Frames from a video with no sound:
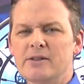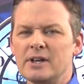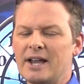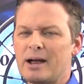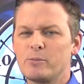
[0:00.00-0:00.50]

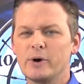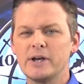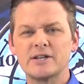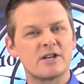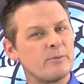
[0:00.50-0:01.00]
The
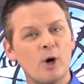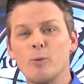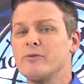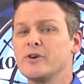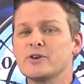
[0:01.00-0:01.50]
library is going to be
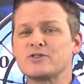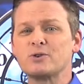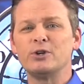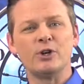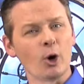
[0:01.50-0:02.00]
open very
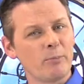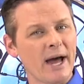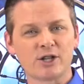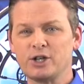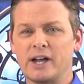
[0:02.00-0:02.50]
soon. You can go
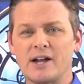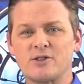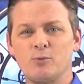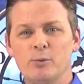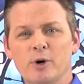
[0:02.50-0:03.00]
back, check
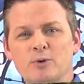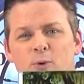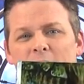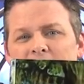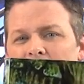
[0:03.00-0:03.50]
out some more books.
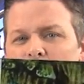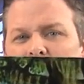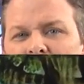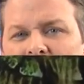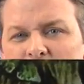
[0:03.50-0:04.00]
But right now,
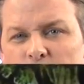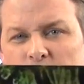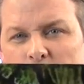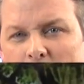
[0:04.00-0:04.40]
get a book.